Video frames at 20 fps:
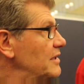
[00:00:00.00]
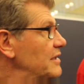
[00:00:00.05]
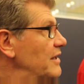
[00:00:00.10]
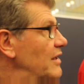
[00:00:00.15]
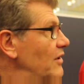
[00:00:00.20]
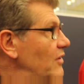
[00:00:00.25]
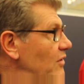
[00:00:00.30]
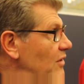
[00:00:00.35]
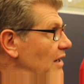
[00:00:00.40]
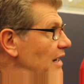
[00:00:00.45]
you
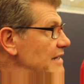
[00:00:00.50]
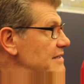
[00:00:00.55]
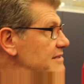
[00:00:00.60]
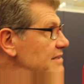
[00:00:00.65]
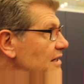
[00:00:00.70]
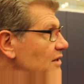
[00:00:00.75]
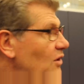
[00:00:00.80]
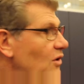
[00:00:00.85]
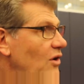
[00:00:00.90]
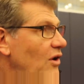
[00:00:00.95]
know, I
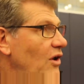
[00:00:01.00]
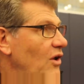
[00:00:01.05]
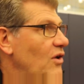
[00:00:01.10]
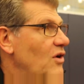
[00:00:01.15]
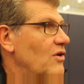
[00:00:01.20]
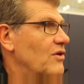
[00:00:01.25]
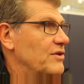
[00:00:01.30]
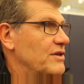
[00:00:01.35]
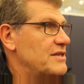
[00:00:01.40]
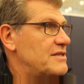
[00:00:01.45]
said all
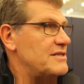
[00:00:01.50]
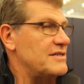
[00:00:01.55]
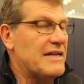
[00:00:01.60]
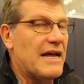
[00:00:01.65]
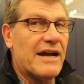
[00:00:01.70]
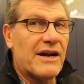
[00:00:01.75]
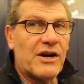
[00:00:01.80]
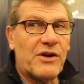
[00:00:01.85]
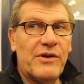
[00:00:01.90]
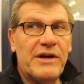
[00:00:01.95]
along, this is
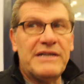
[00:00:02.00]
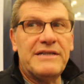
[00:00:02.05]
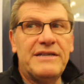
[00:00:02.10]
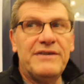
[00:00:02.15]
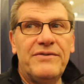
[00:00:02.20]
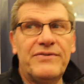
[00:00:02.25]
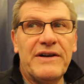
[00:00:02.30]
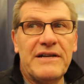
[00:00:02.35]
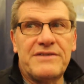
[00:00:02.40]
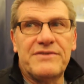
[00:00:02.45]
not a great
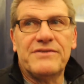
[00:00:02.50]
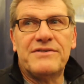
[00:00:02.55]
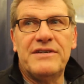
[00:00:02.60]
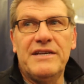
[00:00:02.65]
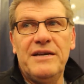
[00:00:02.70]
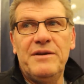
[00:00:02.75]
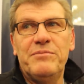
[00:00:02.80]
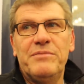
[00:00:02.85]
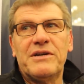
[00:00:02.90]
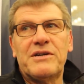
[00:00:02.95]
defensive
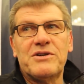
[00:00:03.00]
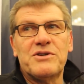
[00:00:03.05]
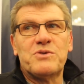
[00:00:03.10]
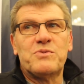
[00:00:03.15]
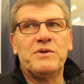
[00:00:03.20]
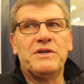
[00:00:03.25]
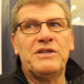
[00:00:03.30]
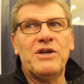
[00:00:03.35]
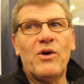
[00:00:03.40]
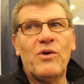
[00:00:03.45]
team
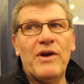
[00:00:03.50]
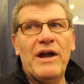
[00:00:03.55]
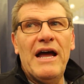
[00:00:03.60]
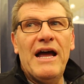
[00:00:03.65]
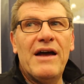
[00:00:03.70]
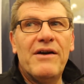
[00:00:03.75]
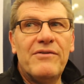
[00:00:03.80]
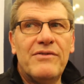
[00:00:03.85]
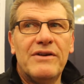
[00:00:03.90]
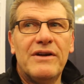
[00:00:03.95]
because we don't
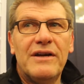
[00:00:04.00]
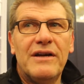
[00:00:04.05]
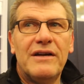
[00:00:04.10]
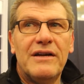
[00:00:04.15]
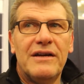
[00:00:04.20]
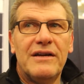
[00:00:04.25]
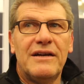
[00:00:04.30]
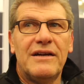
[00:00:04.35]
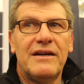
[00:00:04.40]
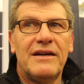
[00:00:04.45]
have,
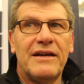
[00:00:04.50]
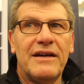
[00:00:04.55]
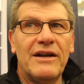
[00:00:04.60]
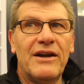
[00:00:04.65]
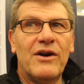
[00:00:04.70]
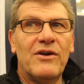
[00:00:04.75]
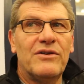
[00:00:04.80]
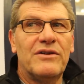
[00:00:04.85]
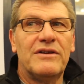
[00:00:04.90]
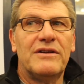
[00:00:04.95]
you
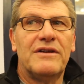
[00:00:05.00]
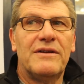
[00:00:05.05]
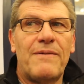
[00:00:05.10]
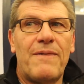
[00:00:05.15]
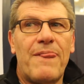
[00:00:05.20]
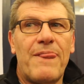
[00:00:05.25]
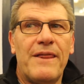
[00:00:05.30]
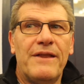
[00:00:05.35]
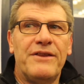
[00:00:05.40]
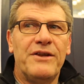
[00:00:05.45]
know,
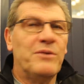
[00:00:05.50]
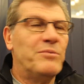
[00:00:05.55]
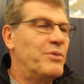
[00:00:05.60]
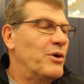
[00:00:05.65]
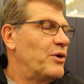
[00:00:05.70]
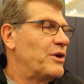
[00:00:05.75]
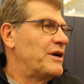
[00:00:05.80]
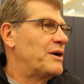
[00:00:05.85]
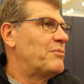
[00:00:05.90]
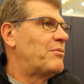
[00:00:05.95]
the
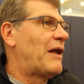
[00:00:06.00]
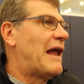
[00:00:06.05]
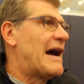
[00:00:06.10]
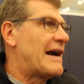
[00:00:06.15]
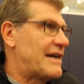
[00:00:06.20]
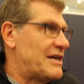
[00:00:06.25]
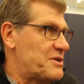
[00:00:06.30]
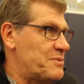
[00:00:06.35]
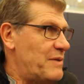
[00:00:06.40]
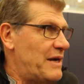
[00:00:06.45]
ability to
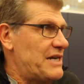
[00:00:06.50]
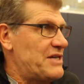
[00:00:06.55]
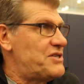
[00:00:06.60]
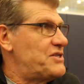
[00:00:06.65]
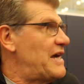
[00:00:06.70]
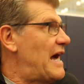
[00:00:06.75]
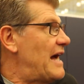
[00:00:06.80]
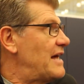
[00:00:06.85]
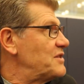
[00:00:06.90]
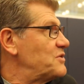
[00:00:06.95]
block as many
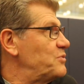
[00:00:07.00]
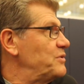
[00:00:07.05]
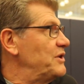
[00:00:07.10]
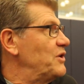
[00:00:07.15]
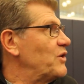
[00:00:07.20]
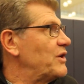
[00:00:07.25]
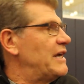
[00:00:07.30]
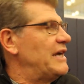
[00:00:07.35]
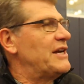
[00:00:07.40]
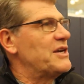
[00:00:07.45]
shots. We
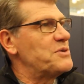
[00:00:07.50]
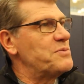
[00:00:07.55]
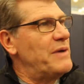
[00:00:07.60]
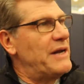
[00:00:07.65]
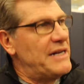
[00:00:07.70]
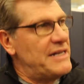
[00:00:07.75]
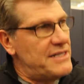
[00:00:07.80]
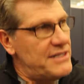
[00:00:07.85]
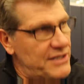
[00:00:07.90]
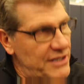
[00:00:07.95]
don't get as
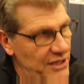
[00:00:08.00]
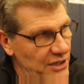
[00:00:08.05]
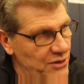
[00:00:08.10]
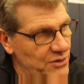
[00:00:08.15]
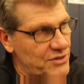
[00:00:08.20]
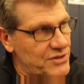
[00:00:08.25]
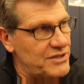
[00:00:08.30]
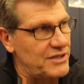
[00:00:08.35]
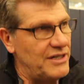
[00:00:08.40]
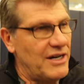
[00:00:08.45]
many
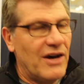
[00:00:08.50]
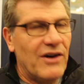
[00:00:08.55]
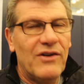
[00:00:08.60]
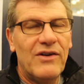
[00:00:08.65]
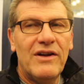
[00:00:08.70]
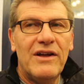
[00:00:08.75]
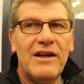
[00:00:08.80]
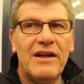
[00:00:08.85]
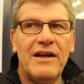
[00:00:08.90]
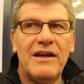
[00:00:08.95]
steals. You know,
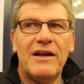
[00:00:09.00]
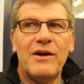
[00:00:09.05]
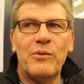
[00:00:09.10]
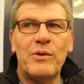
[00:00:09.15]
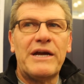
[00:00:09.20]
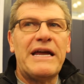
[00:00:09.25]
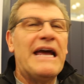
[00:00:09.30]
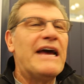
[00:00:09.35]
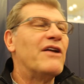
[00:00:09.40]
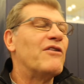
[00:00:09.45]

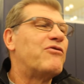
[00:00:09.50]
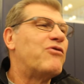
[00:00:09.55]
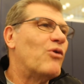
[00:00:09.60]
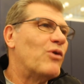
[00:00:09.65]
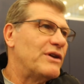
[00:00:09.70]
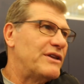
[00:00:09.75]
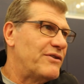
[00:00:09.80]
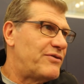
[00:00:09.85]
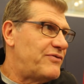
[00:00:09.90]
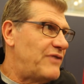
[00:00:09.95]
we can't
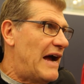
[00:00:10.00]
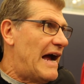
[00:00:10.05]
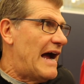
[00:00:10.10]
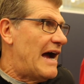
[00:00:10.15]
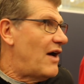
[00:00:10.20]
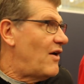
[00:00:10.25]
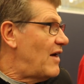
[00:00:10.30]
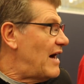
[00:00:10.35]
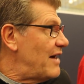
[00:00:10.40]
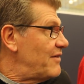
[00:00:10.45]
afford the
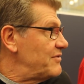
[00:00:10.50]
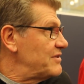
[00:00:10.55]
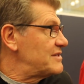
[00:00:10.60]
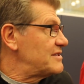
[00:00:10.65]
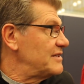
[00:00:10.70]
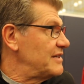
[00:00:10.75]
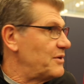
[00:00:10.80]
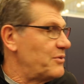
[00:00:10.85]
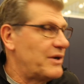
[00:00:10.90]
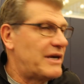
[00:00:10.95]
foul.
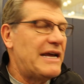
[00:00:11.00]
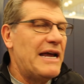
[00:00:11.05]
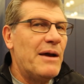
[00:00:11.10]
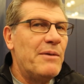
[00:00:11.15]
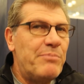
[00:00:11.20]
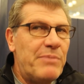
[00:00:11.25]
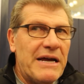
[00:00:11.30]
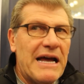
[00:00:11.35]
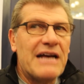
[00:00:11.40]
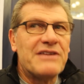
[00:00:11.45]
Obviously, we
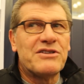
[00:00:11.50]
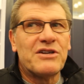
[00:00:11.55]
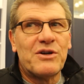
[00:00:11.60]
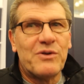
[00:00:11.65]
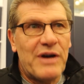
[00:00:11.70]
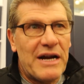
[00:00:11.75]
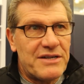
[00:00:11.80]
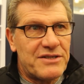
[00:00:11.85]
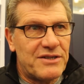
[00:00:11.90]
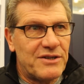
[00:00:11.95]
can't be as
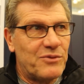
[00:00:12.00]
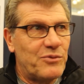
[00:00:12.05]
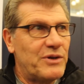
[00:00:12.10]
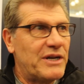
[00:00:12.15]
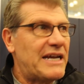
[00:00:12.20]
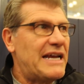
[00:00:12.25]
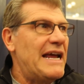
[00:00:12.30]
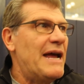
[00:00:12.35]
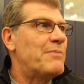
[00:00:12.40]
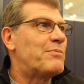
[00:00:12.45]
aggressive.
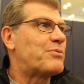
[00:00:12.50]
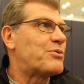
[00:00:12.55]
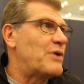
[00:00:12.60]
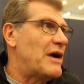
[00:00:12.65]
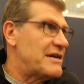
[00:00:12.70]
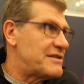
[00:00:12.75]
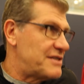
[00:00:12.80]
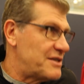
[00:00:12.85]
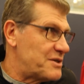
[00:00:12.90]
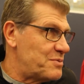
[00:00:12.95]
We can't
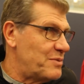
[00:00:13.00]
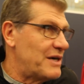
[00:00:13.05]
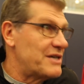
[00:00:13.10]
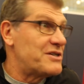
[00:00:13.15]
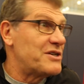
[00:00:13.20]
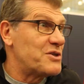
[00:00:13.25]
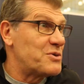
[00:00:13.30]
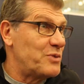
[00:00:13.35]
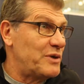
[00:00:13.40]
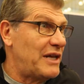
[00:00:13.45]
press as
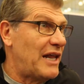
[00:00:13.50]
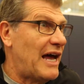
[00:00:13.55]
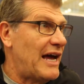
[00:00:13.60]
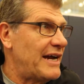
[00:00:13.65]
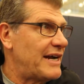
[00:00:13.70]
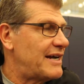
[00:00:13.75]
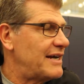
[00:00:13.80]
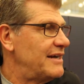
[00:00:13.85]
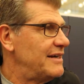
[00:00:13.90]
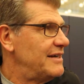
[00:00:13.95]
much as we
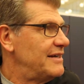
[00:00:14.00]
like.